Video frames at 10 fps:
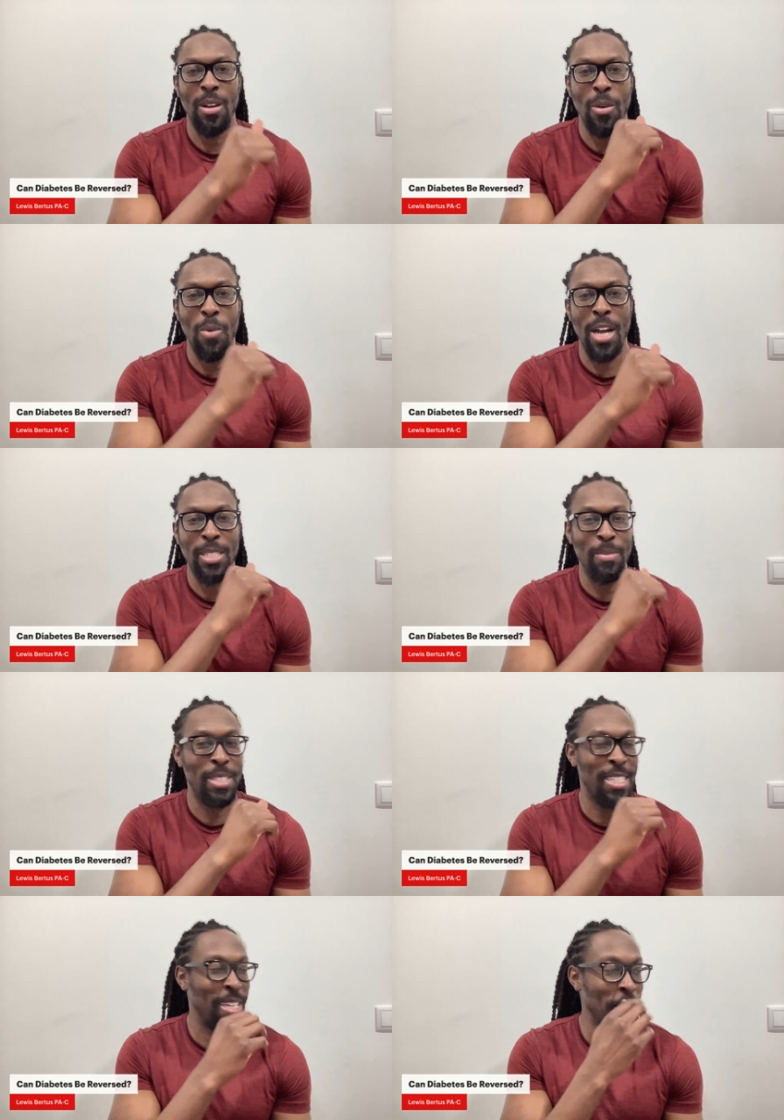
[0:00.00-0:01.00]
washing
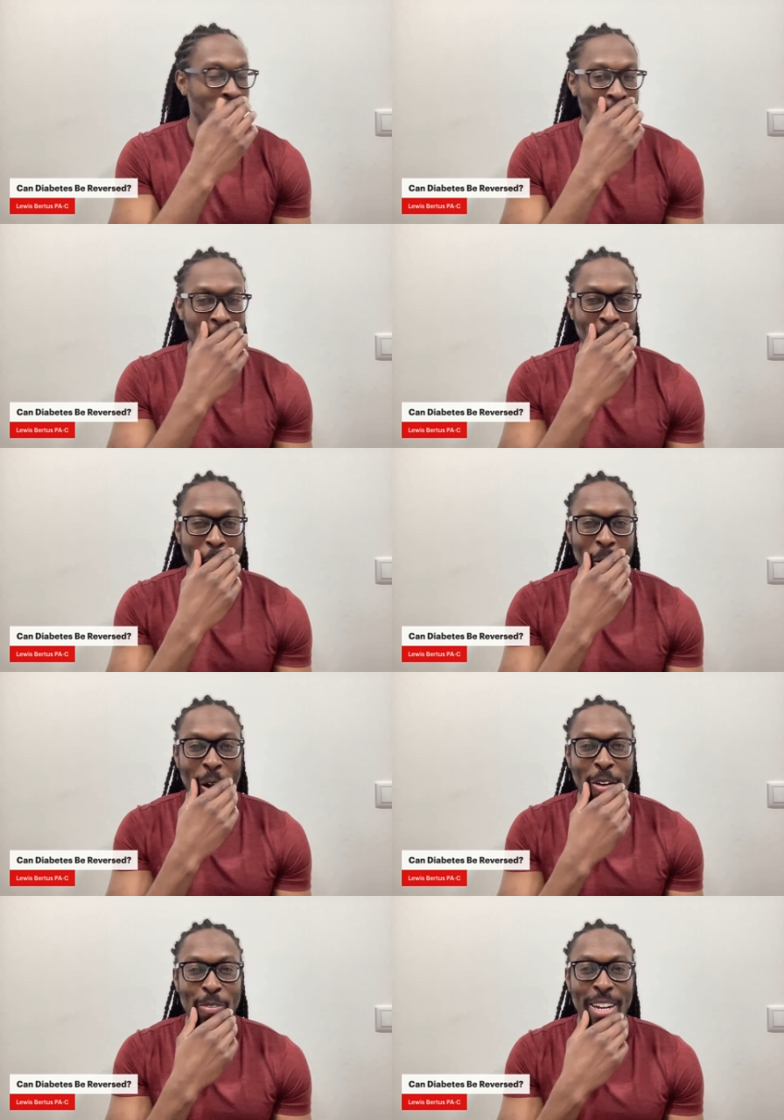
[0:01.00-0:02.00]
machine going
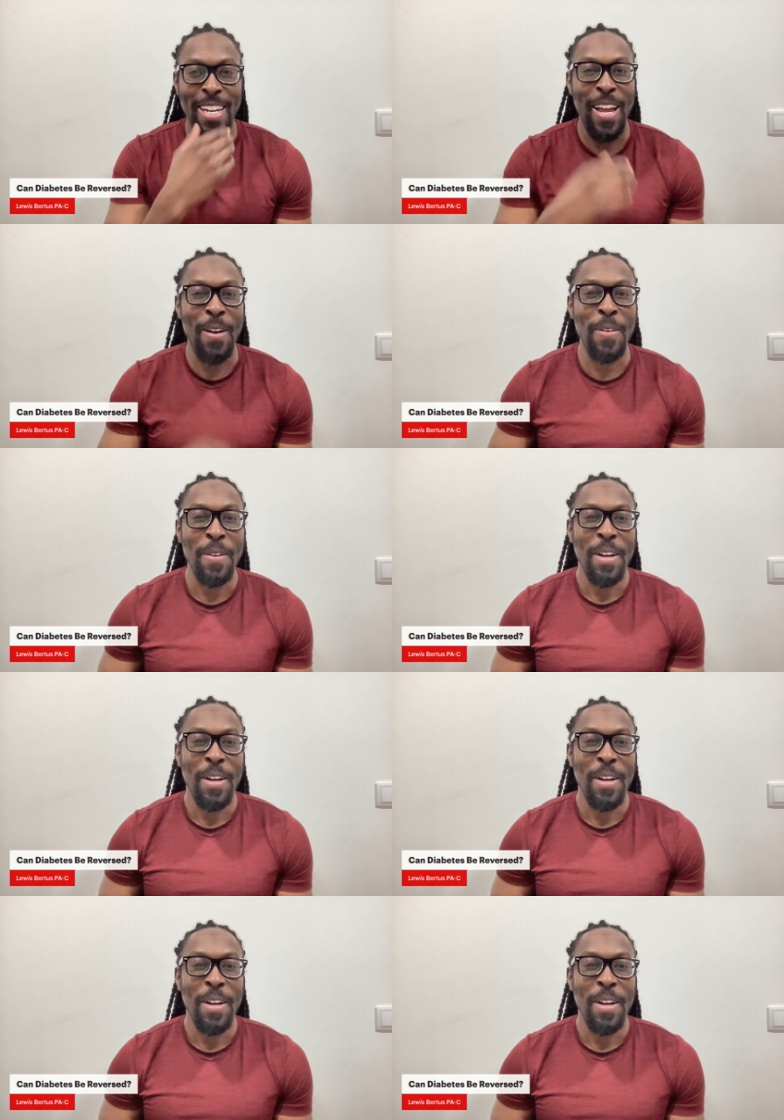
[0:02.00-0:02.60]
off right now.